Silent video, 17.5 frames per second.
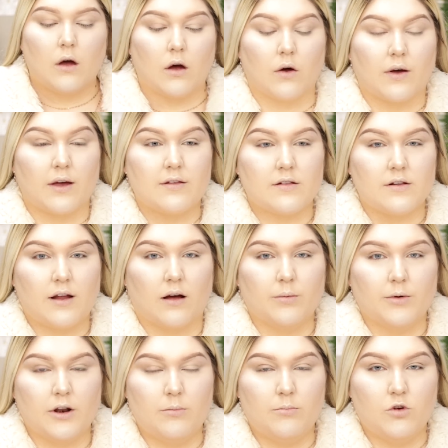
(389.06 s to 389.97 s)
Okay, so now
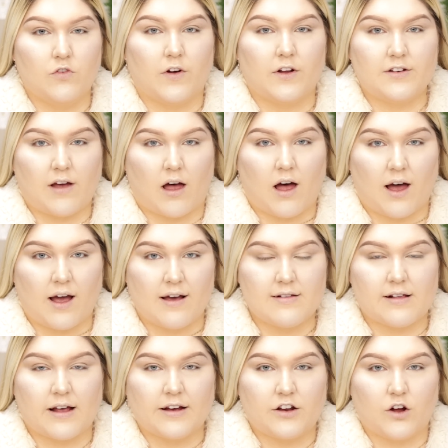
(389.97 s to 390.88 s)
I'm gonna move on to
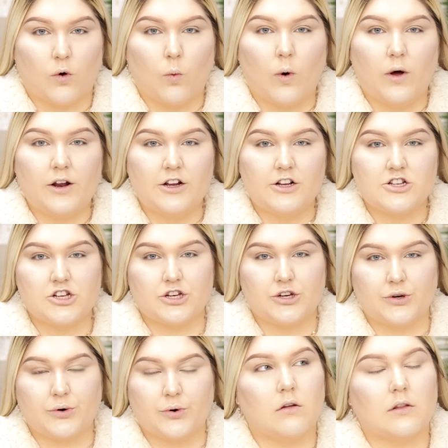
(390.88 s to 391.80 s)
eyes. I don't want to
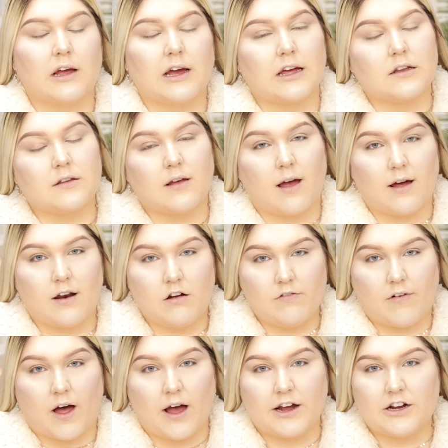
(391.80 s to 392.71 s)
do like a ton of
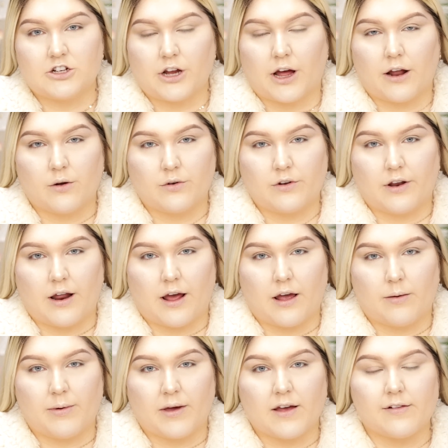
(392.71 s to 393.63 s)
eyeshadow
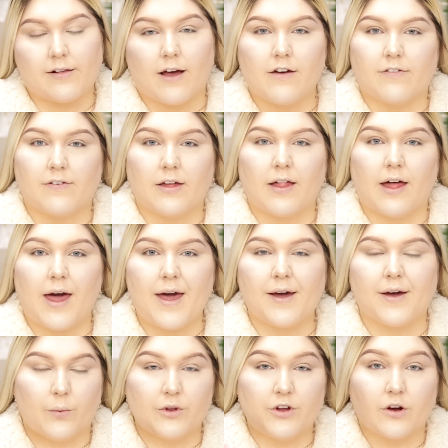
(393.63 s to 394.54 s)
today because I feel
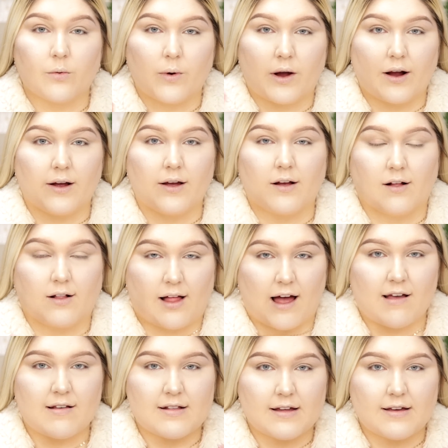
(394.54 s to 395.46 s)
like when you're wearing
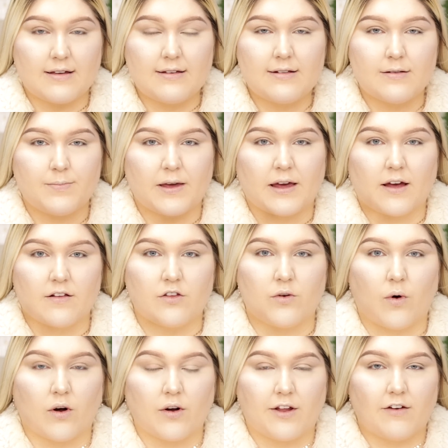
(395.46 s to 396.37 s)
glasses, because
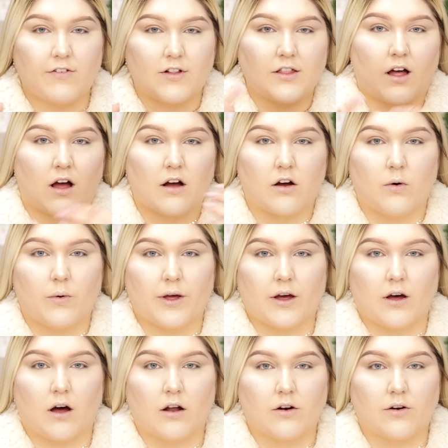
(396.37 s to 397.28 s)
you already have a lot
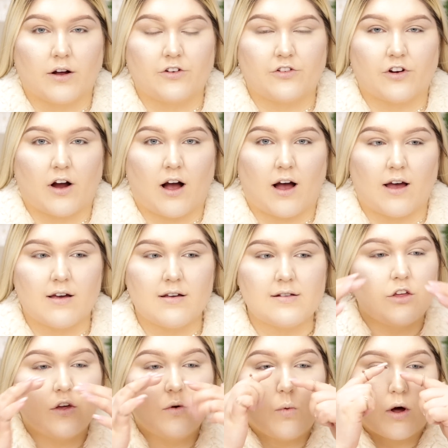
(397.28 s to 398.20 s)
going on around your
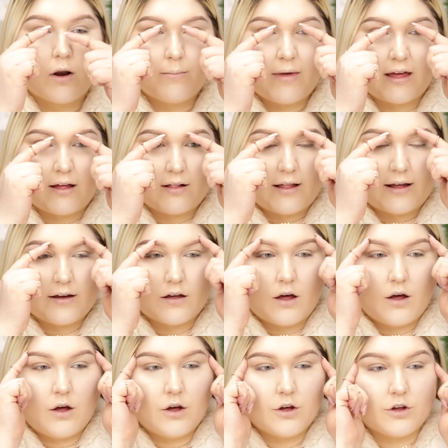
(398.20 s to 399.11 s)
eyes, you want to make like
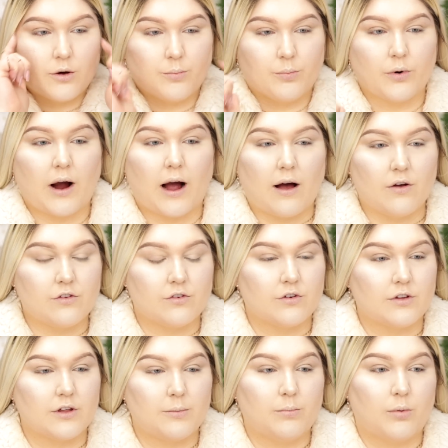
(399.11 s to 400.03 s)
your brows
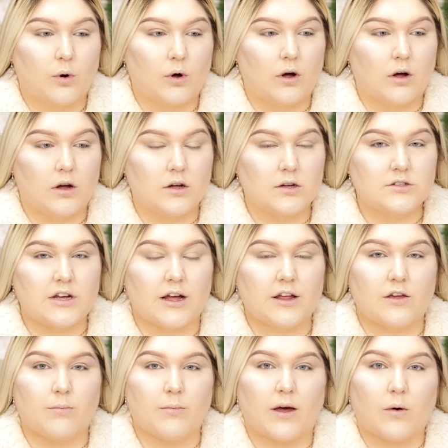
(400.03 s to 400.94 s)
really bold
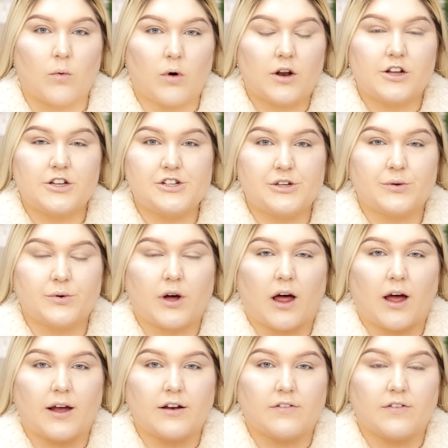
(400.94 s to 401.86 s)
and you might want to do
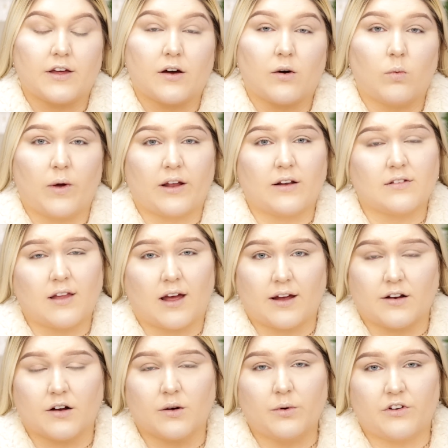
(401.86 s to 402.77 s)
kind of like a winged
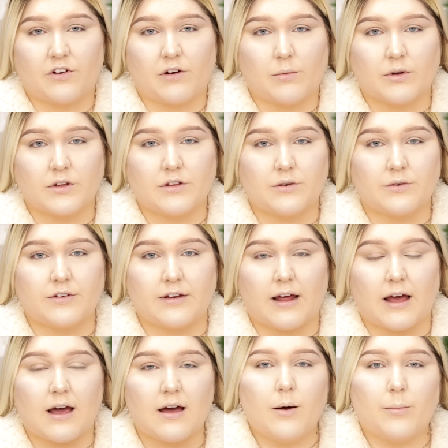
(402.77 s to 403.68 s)
liner, which I will do
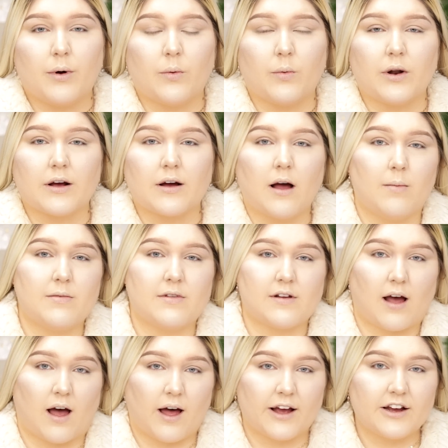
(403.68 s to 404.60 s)
today. But when it comes
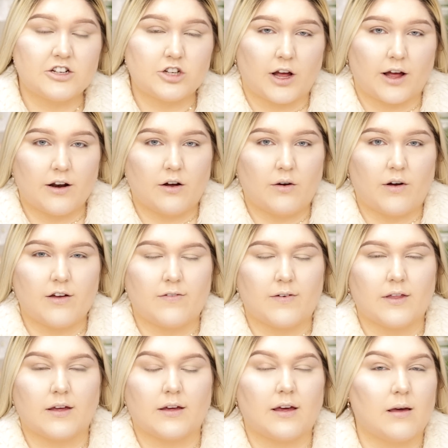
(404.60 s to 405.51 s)
to eyeshadow, I
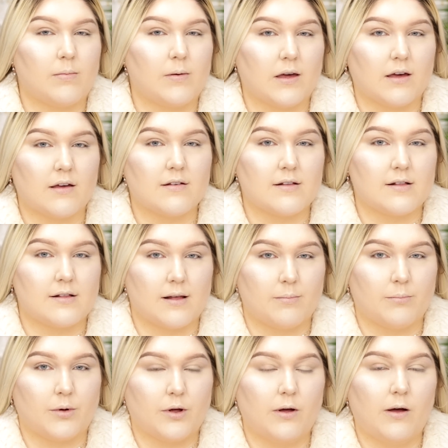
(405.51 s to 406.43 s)
feel like keeping it
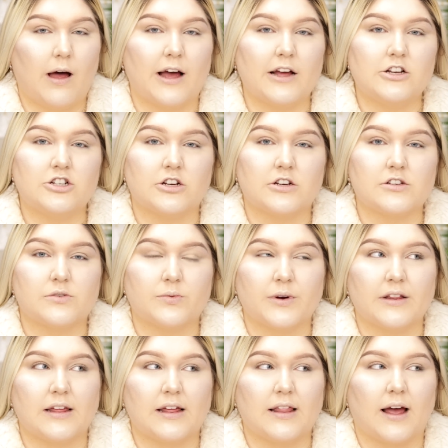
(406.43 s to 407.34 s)
simple and just
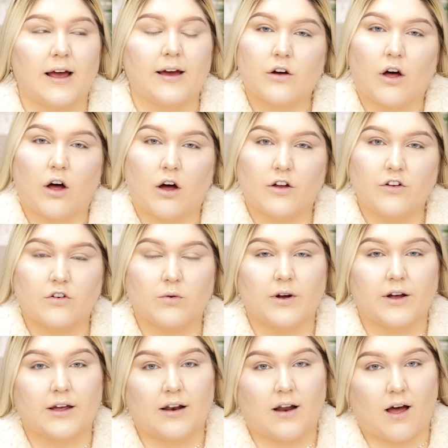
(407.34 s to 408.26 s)
really like
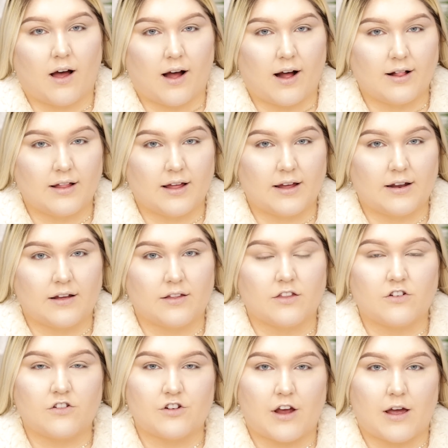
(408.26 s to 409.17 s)
contouring and highlighting
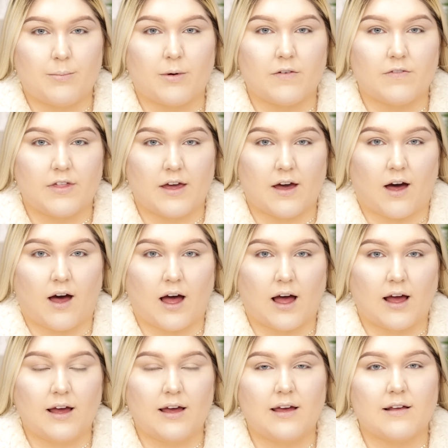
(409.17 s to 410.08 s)
the shape of the
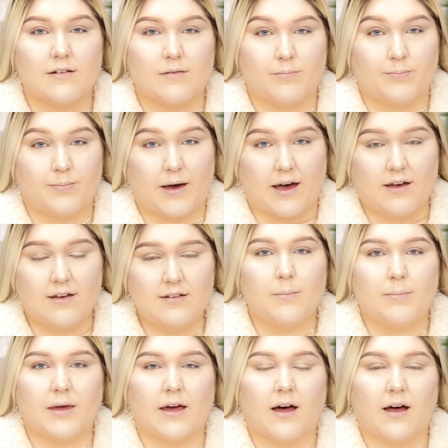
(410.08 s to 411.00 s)
eye is best
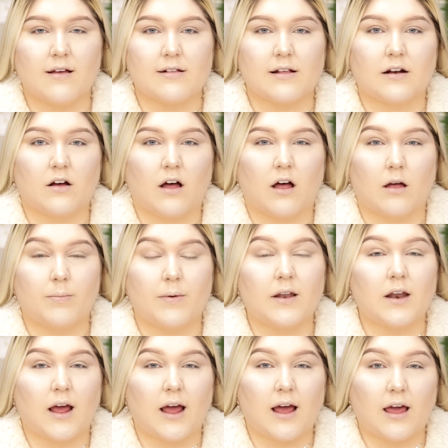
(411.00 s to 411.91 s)
because it'll help
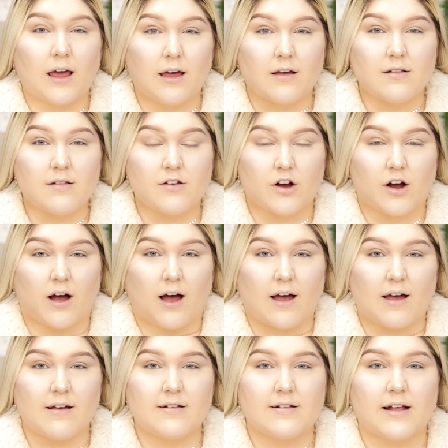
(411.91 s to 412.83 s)
enhance your
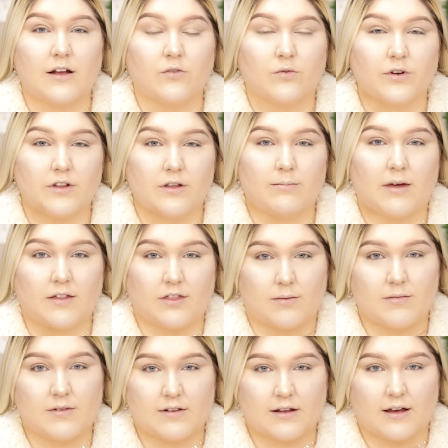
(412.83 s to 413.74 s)
eyes and really make
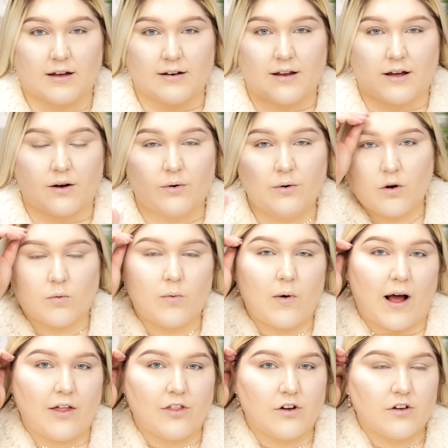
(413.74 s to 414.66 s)
them stand out
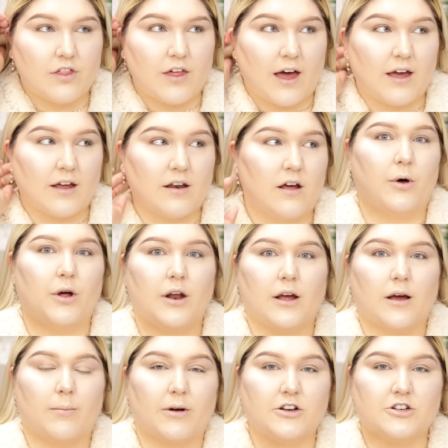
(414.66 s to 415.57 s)
rather than
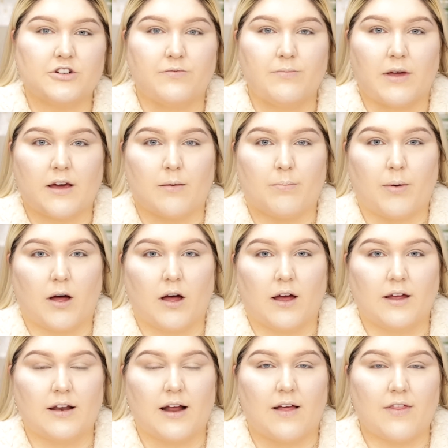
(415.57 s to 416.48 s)
putting a bunch of makeup
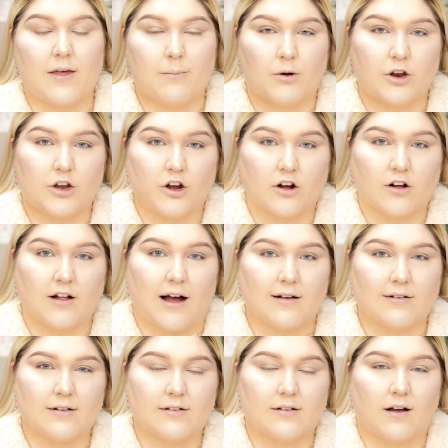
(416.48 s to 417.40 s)
on and then putting your
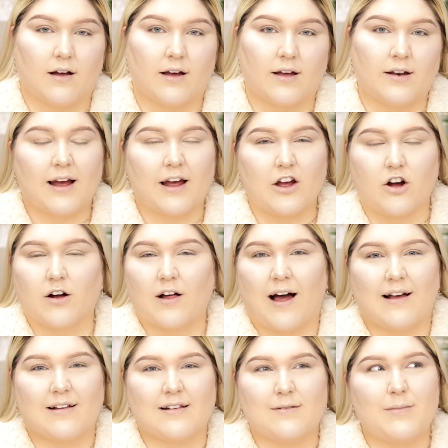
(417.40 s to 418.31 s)
glasses on and your
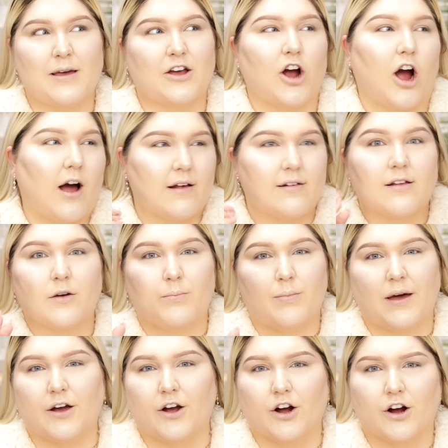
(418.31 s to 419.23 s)
glasses make your eyes look
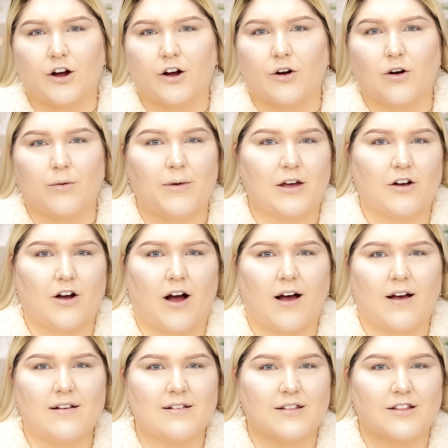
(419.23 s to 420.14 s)
bigger or make your
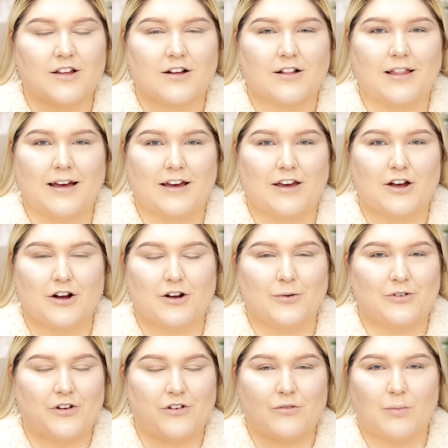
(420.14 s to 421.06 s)
eyes look like you're
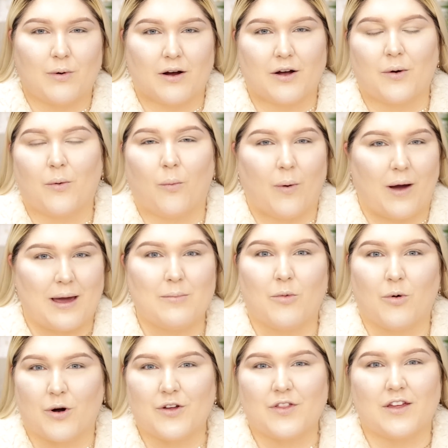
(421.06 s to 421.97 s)
just wearing way
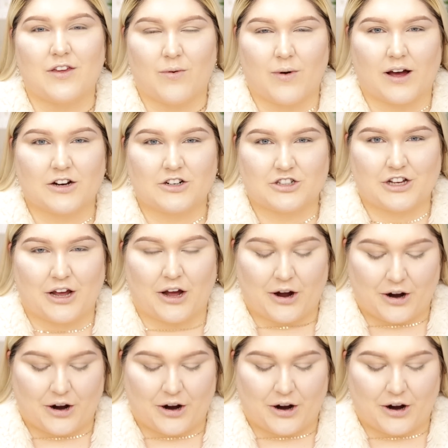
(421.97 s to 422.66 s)
more than you actually